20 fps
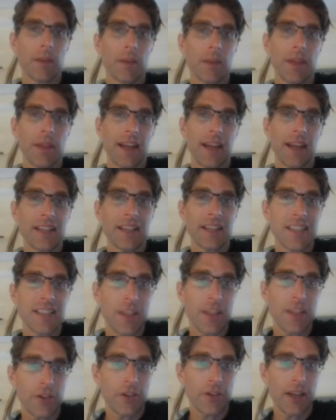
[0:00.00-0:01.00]
Played knight
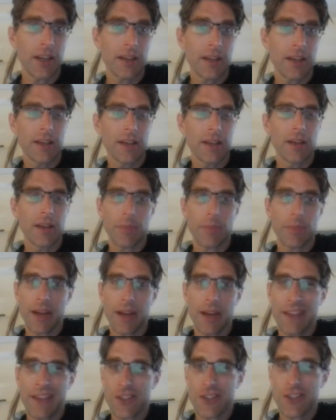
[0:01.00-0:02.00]
c3,
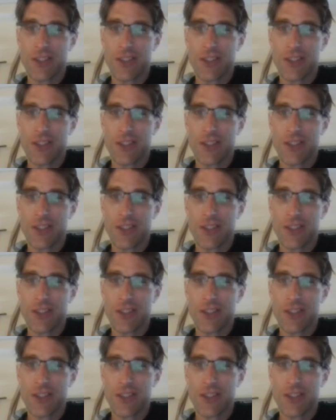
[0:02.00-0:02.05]
but after